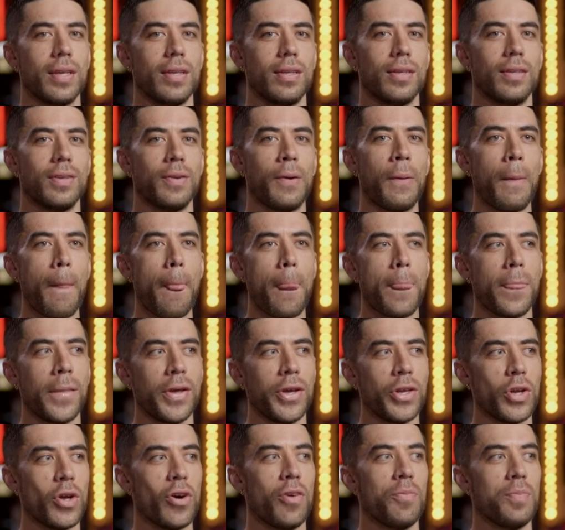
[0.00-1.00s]
And,
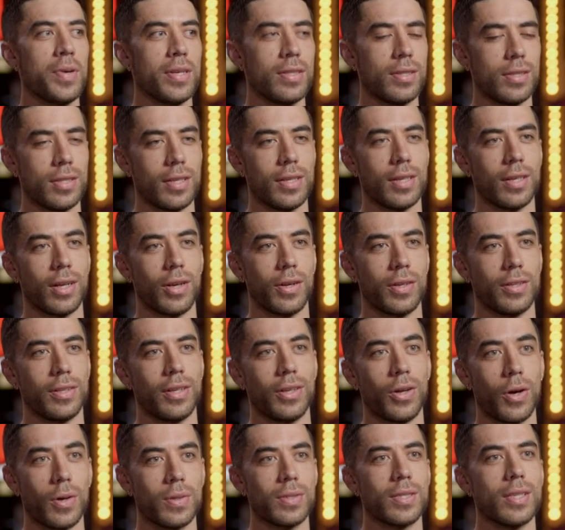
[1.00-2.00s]
you know, I've been to
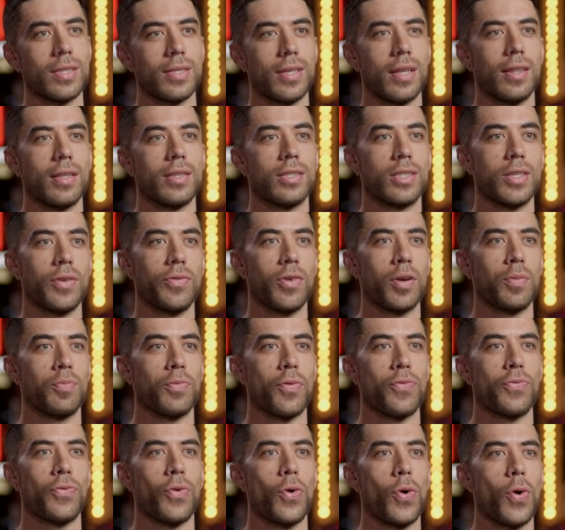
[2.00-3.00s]
concerts at the Civic
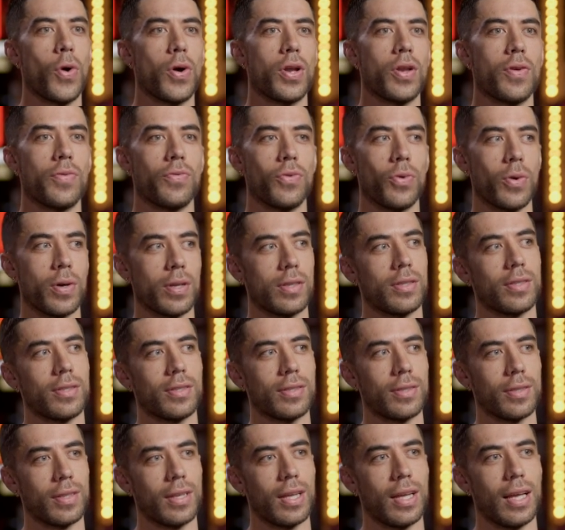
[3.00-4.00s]
before and I've
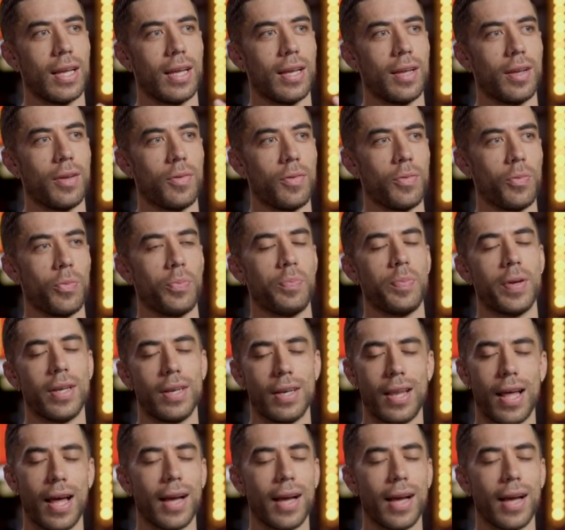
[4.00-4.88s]
always been